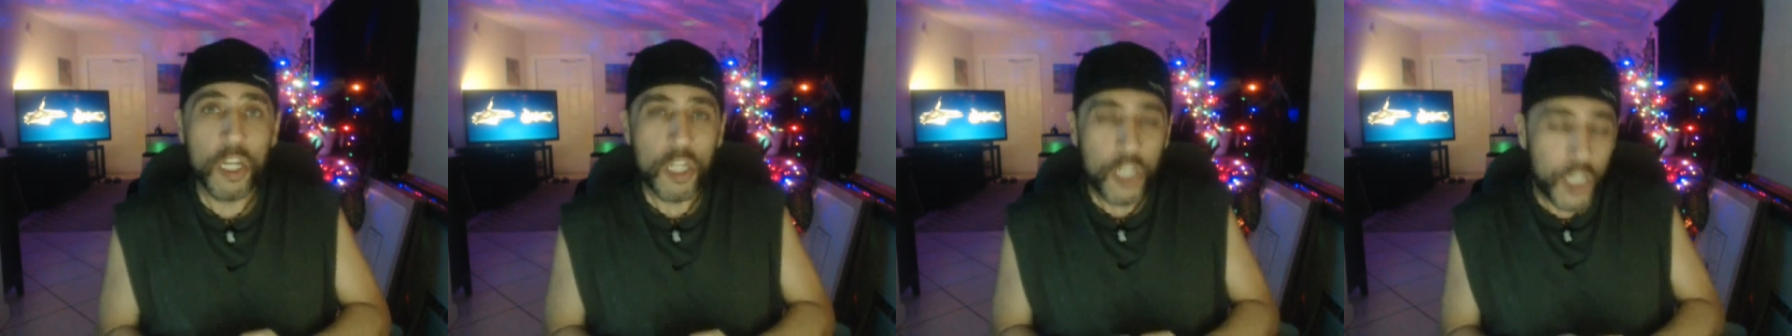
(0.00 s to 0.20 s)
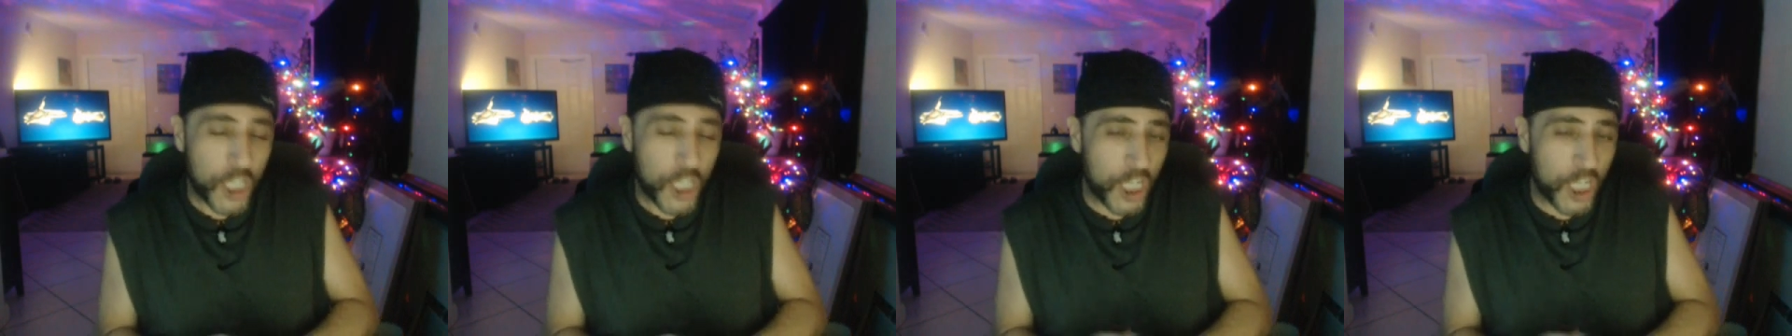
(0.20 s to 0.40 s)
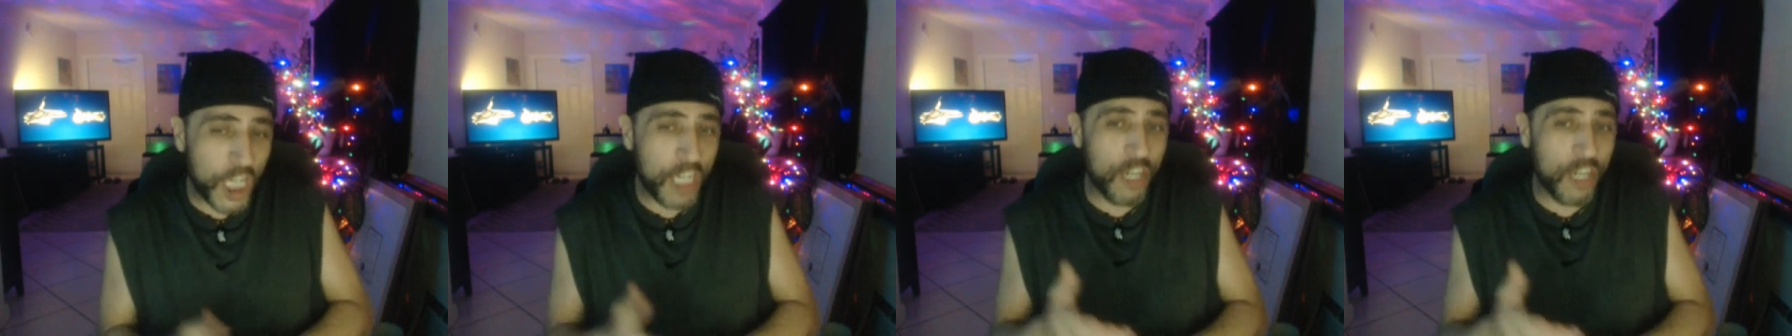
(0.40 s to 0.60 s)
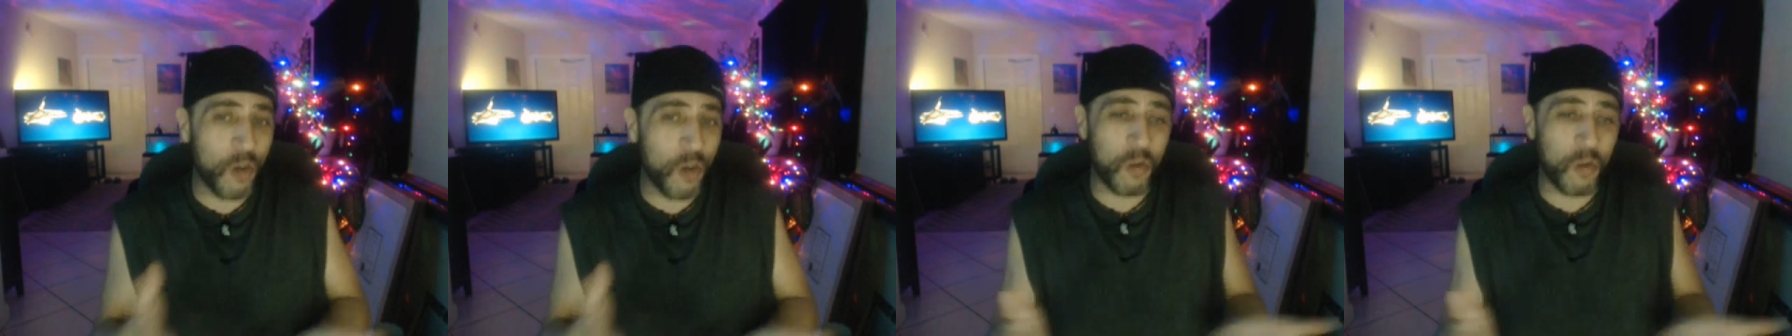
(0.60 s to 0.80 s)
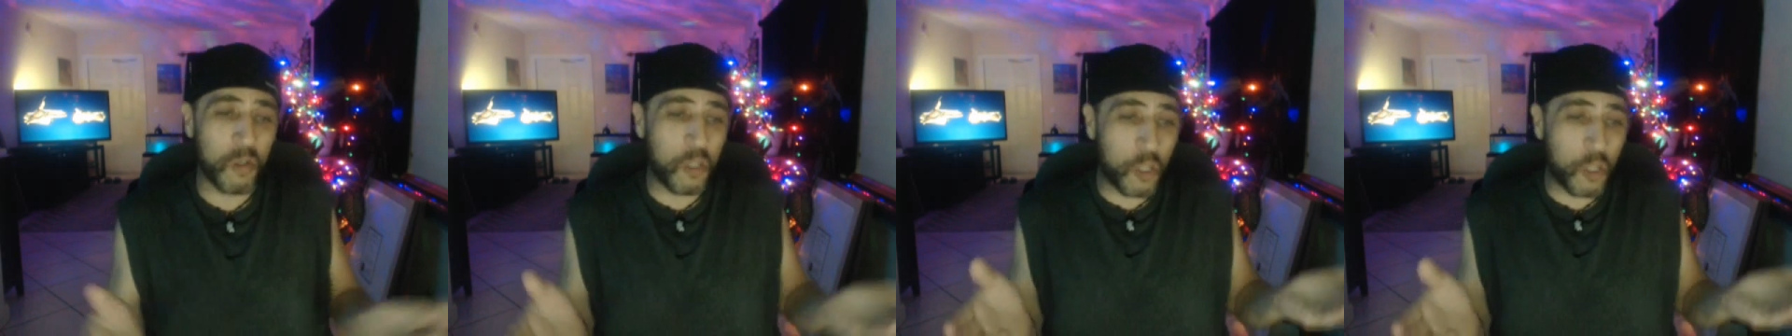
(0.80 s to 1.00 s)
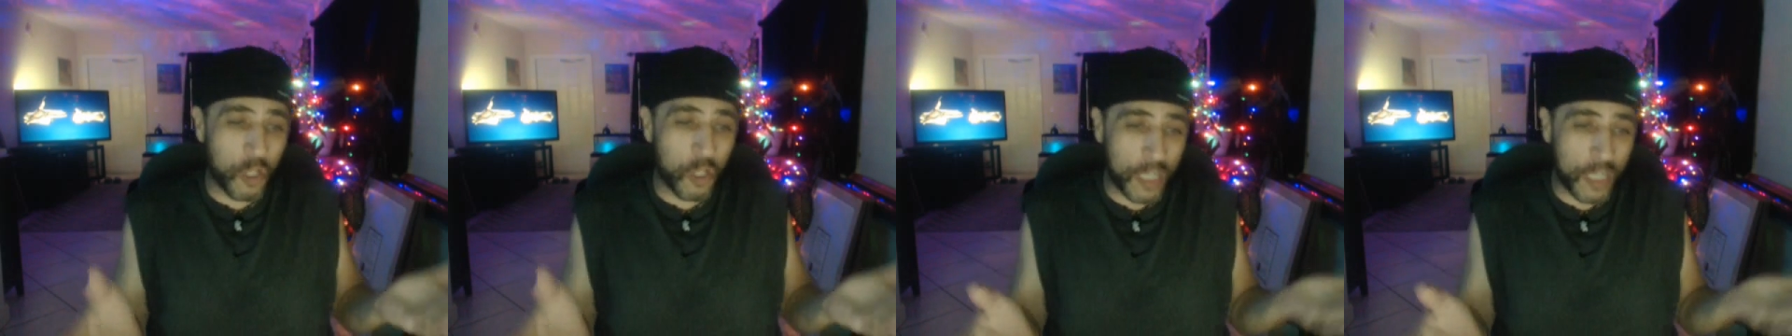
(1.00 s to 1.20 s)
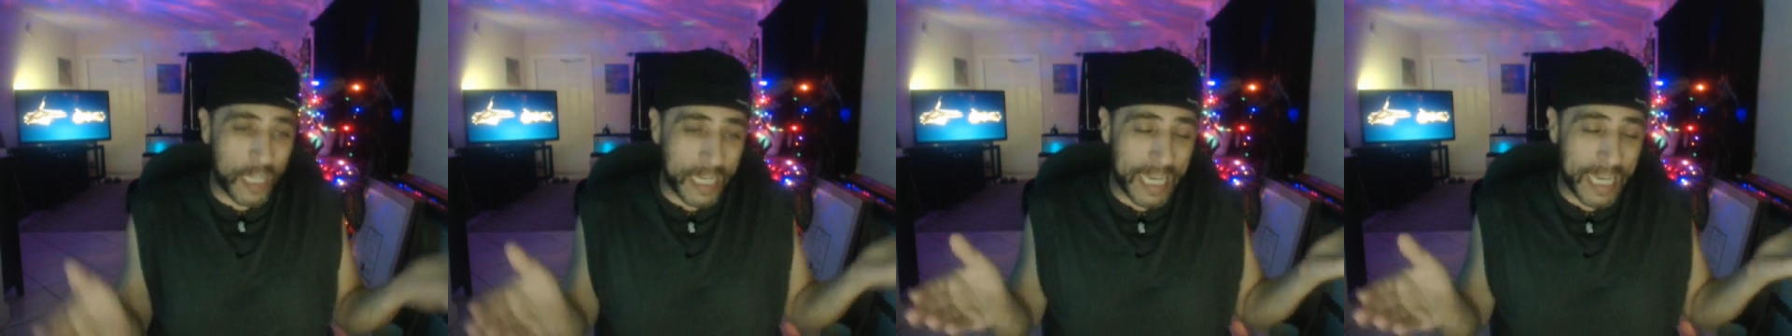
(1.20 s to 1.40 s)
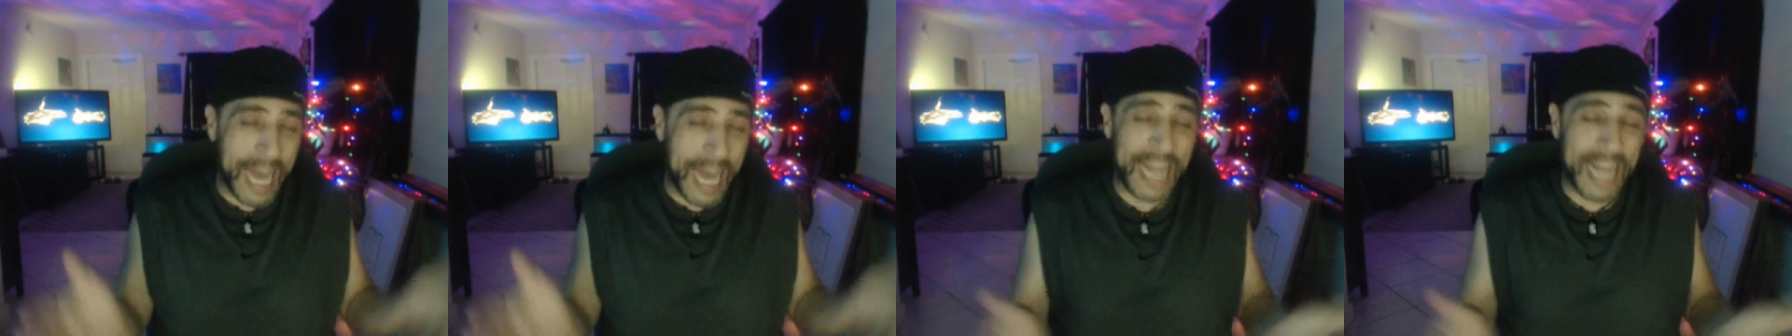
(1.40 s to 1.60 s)
She knows good
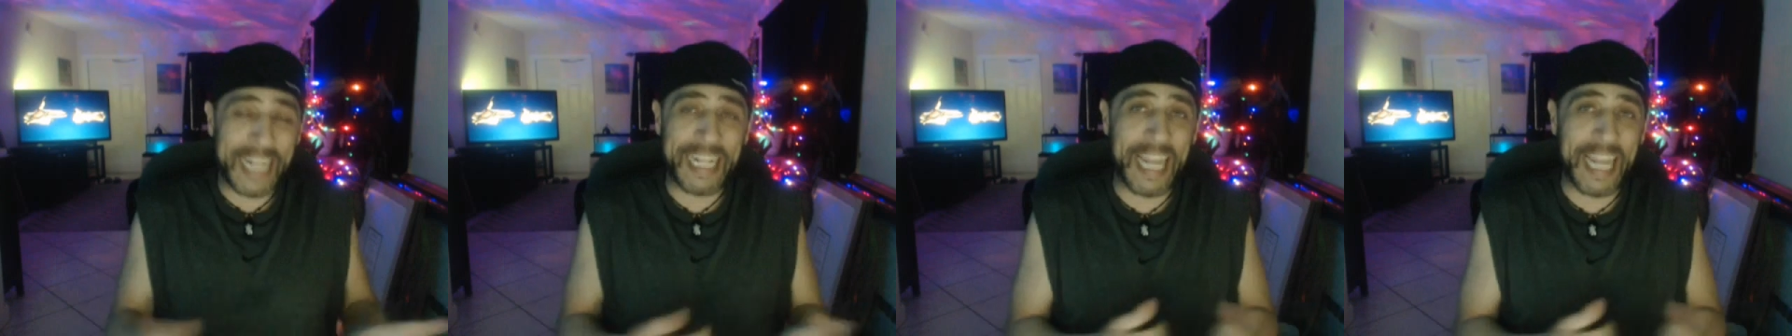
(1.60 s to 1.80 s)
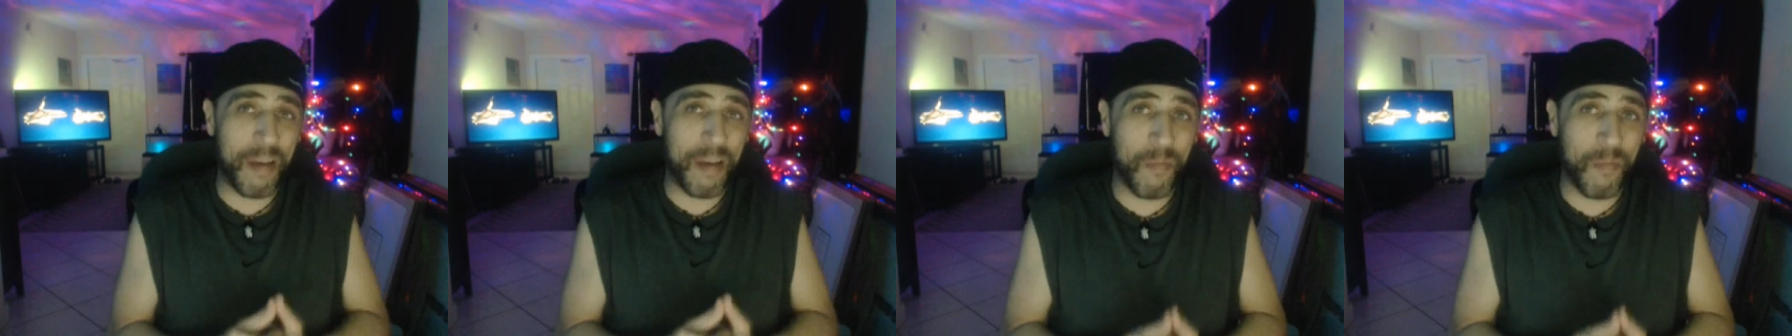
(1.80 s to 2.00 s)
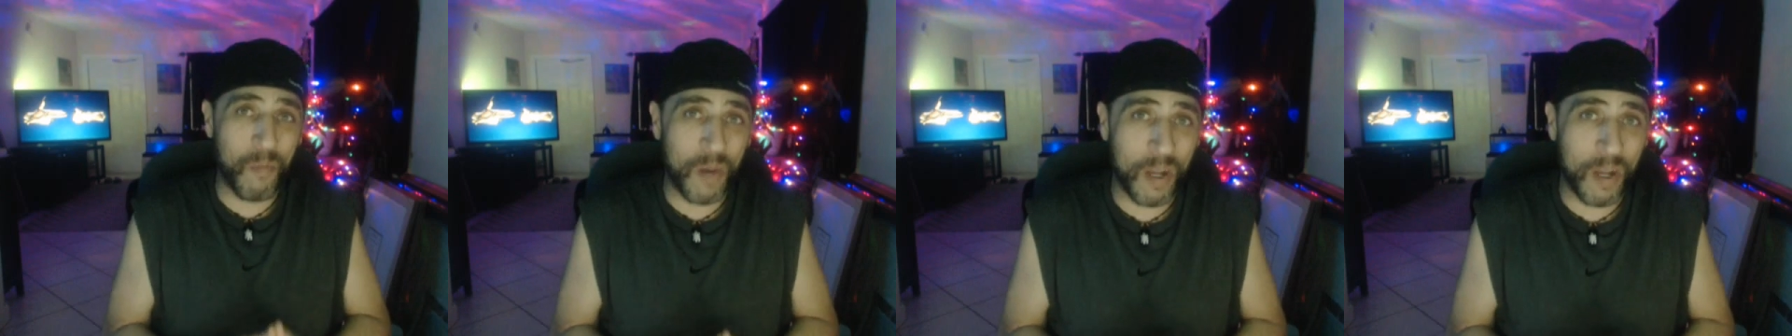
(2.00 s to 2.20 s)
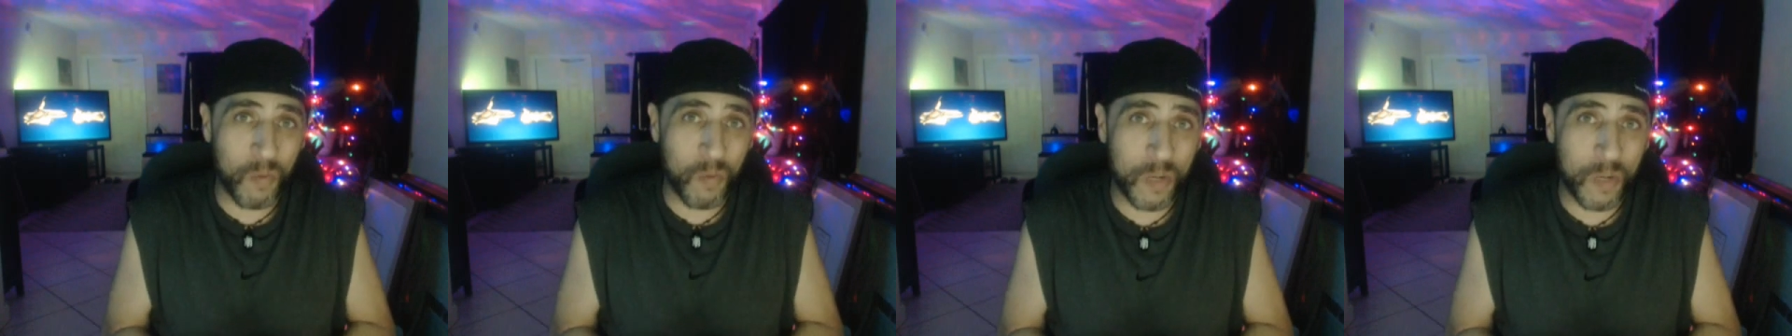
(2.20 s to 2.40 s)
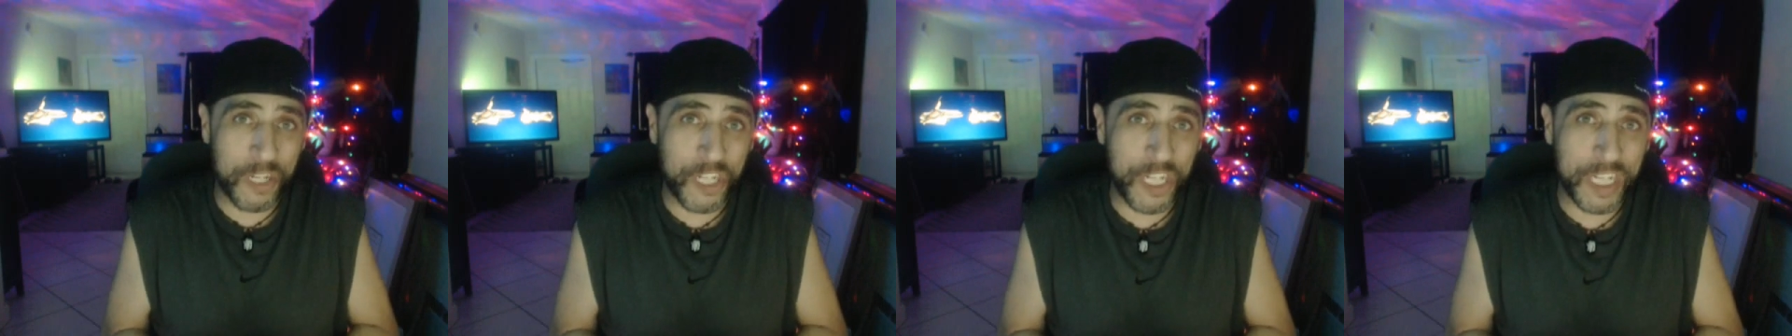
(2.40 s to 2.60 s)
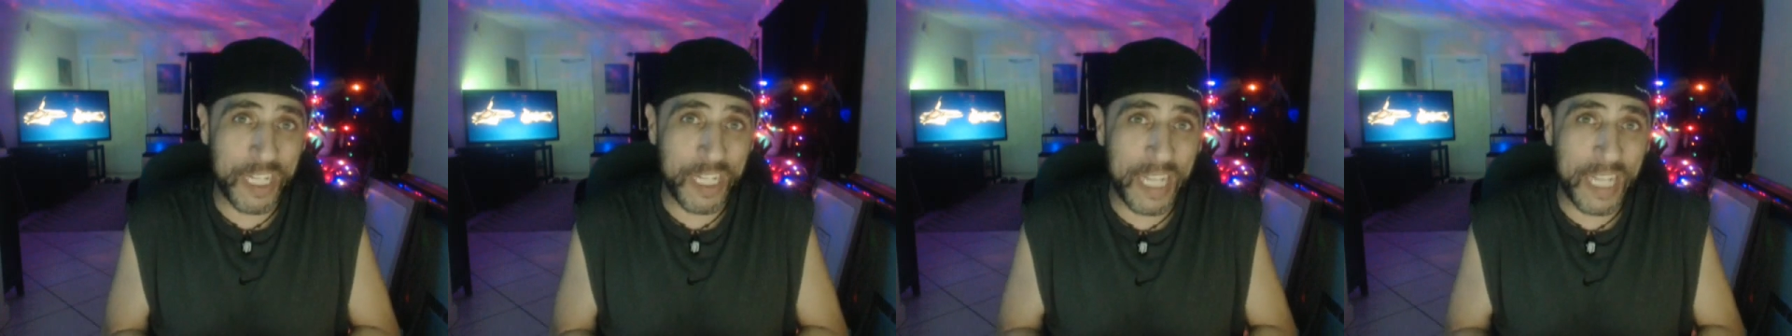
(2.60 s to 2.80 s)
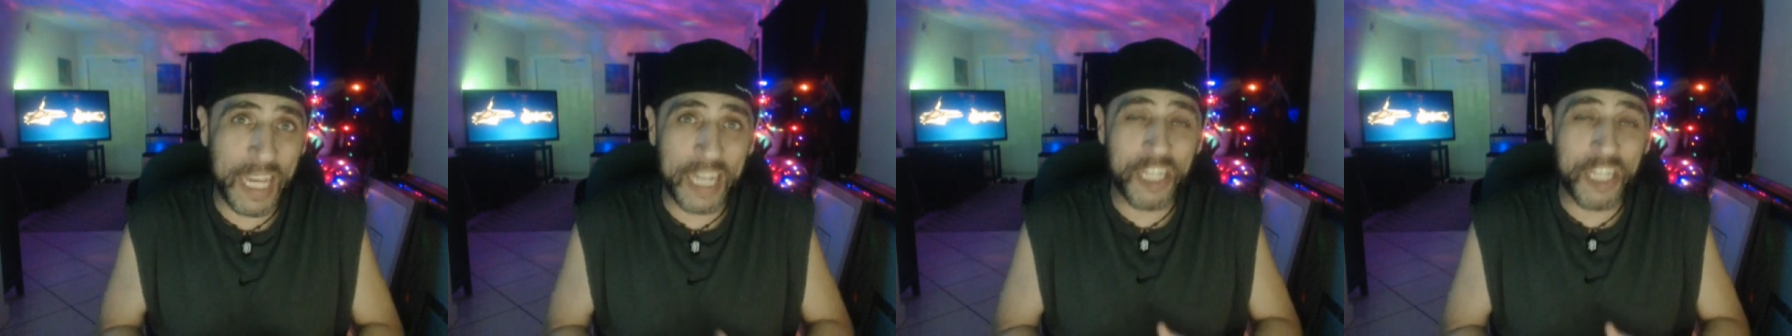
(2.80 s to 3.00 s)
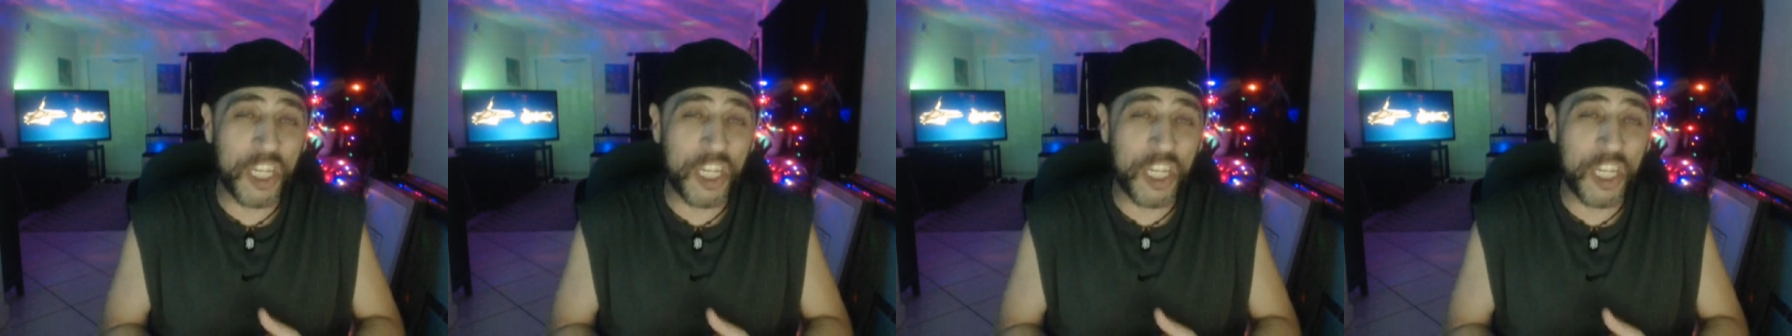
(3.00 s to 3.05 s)
and goddamn well what she did.